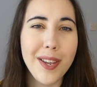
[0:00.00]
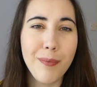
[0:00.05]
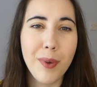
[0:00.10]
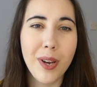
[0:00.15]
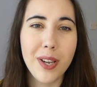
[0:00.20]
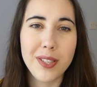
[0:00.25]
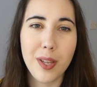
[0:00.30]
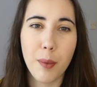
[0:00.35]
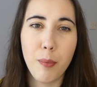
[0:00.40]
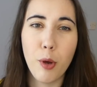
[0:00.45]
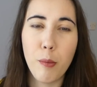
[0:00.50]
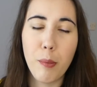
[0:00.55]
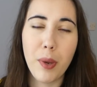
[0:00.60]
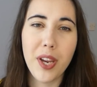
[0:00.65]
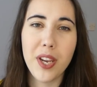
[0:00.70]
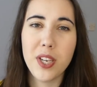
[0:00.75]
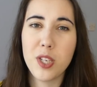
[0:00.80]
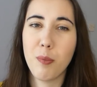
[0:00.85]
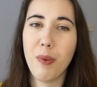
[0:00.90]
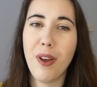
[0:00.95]
because I put
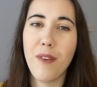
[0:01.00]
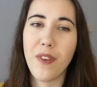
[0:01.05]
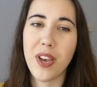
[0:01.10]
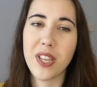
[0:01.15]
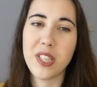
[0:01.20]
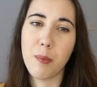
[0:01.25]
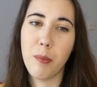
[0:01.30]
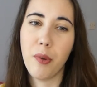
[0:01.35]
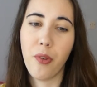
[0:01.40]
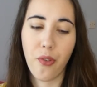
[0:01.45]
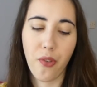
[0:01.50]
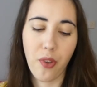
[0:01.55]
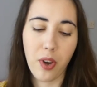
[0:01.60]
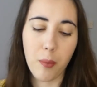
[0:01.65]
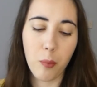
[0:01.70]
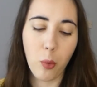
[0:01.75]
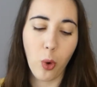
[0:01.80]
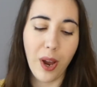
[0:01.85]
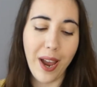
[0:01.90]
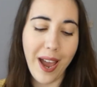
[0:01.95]
money into my investments and
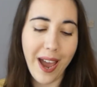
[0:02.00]
I'm quite